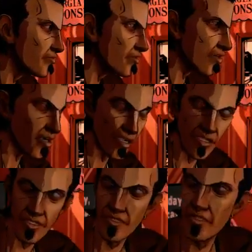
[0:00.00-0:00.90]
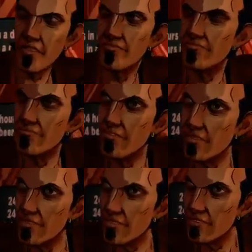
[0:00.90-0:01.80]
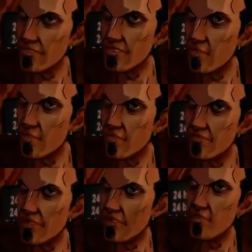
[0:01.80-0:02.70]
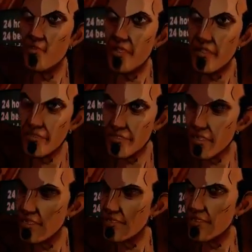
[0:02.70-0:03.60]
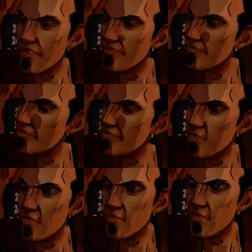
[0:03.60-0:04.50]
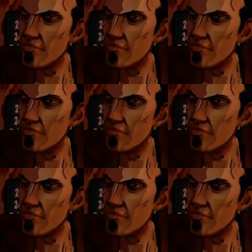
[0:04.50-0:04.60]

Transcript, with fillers: Of course, the dear princess, Snow fucking White, is all safe and sound.